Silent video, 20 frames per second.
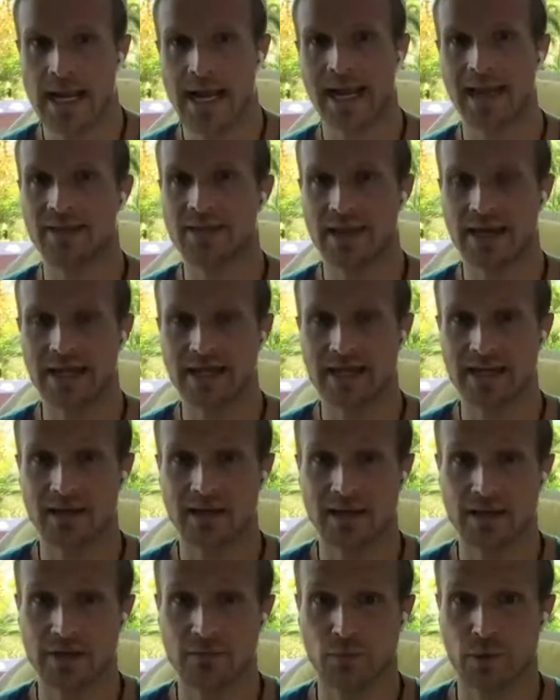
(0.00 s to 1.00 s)
And then
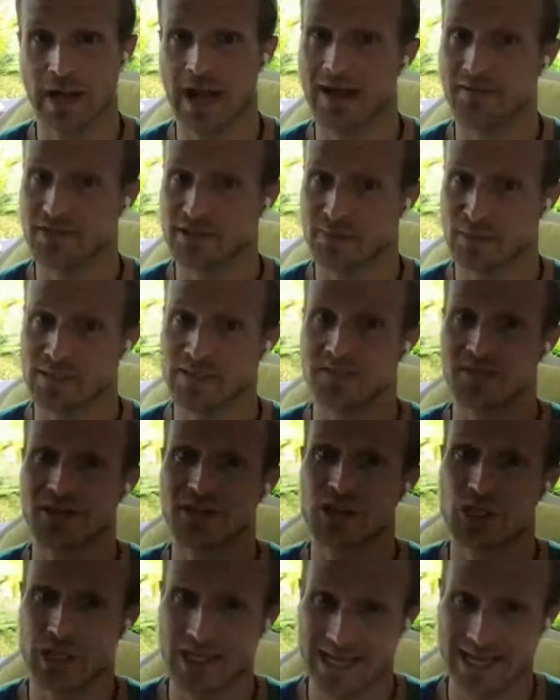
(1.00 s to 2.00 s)
if we have a
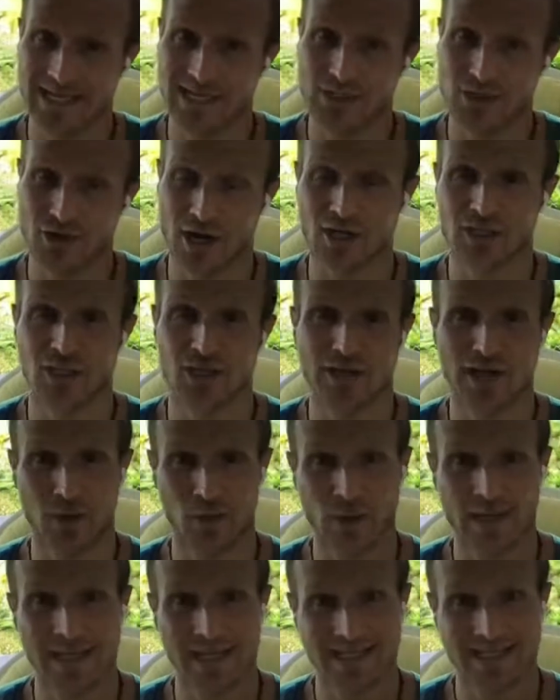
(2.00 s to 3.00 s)
specific genetic structure that
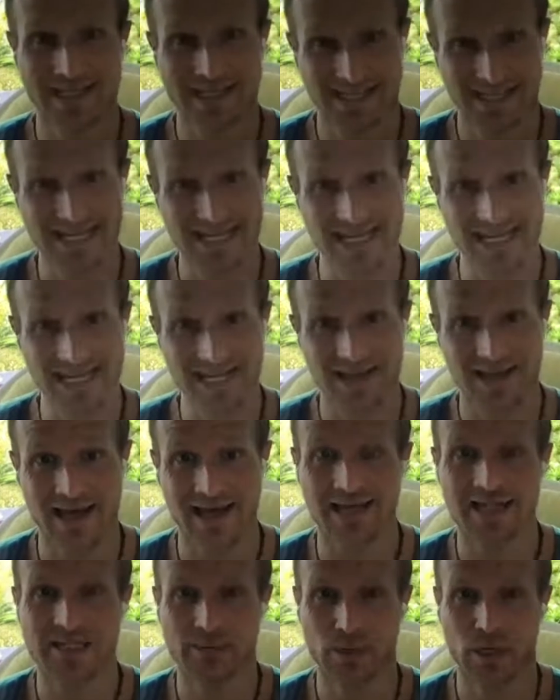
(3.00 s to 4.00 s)
we can see that
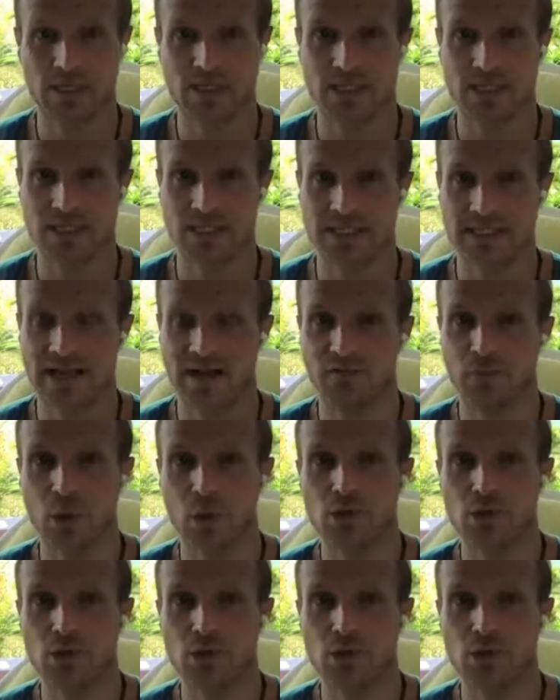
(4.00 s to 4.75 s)
expresses itself,